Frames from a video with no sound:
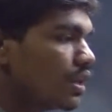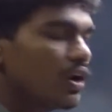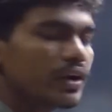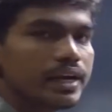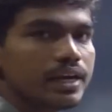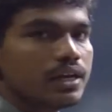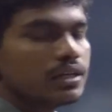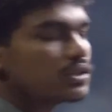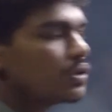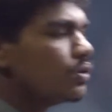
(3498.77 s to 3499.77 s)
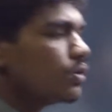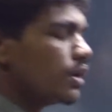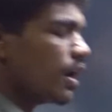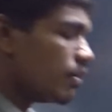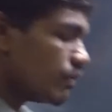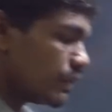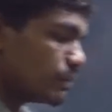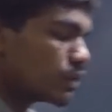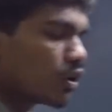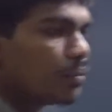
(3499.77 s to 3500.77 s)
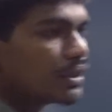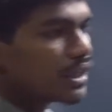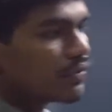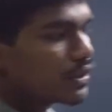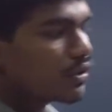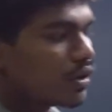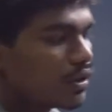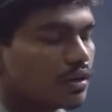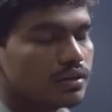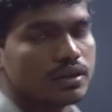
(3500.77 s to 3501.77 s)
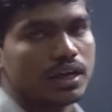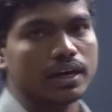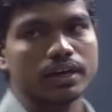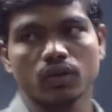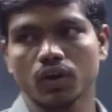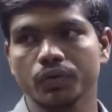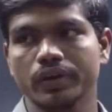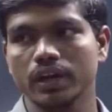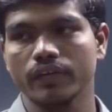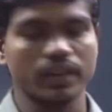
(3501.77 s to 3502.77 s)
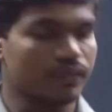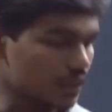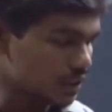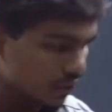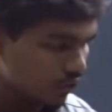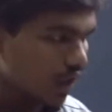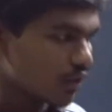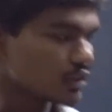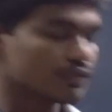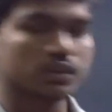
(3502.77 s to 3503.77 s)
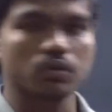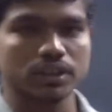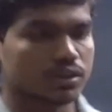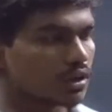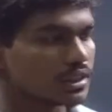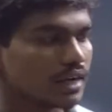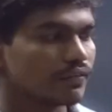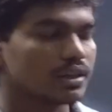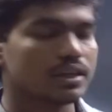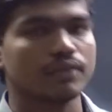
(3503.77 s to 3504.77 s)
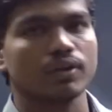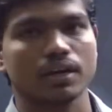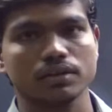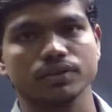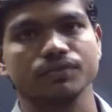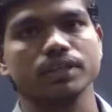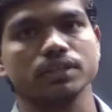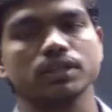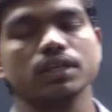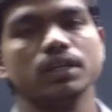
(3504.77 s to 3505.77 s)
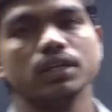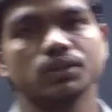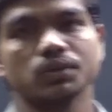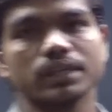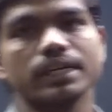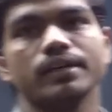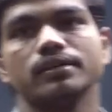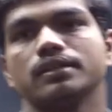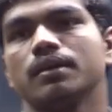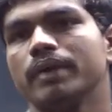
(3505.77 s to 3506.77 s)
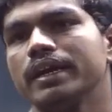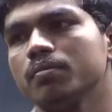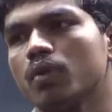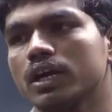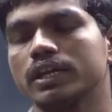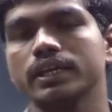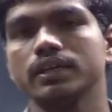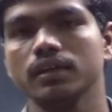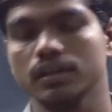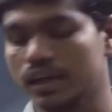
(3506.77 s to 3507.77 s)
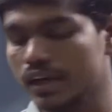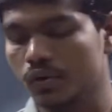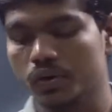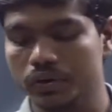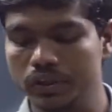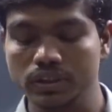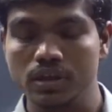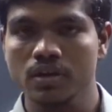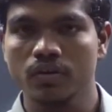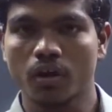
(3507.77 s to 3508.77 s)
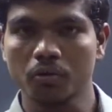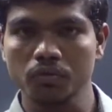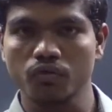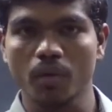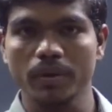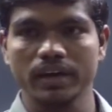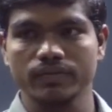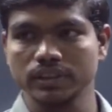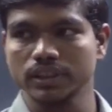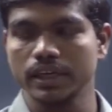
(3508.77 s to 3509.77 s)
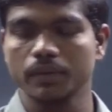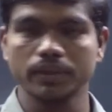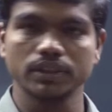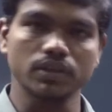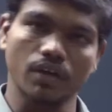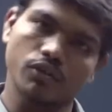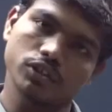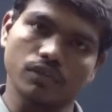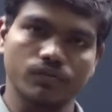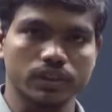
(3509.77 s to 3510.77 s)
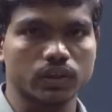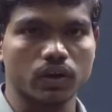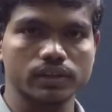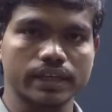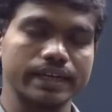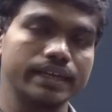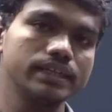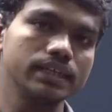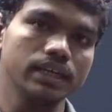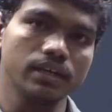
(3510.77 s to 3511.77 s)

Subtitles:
Okay, so now from the topics that we saw, that I taught you till now in the first 1 hour of this course, it's already 11:30, 1 hour is finished. So see here, the main important thing that I told you is how to form a differential equations, of course, of first order, I agree.